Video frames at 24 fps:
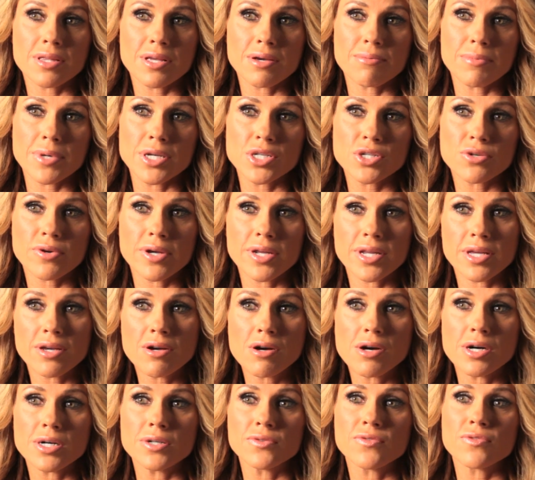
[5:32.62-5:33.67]
that my training
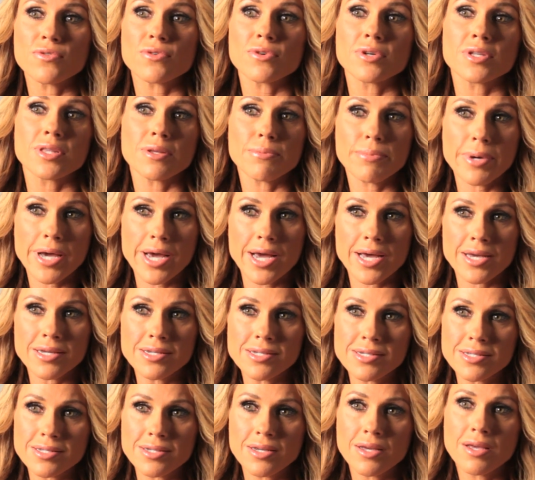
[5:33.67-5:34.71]
called for in the
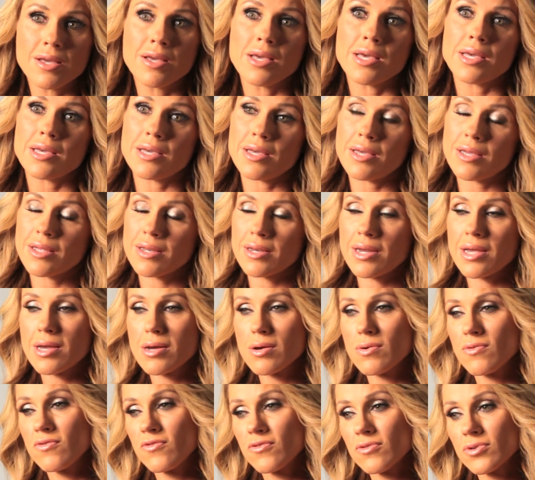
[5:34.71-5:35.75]
past. And
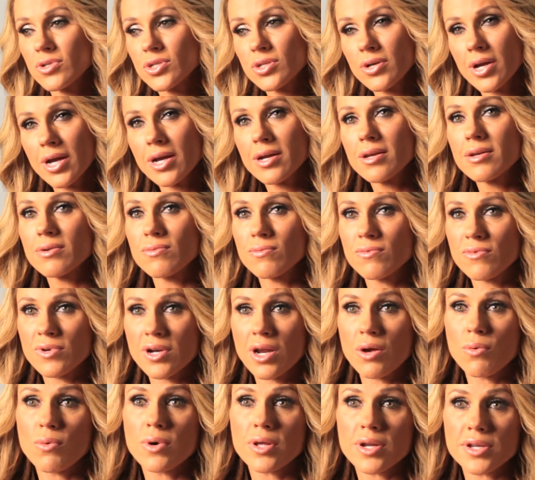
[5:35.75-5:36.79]
now for track, what
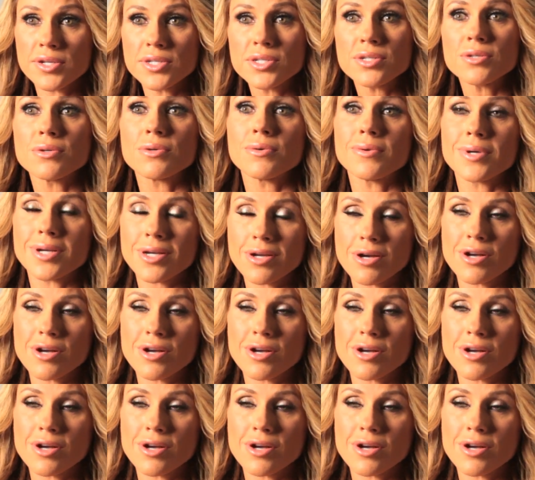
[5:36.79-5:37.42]
I want to do, it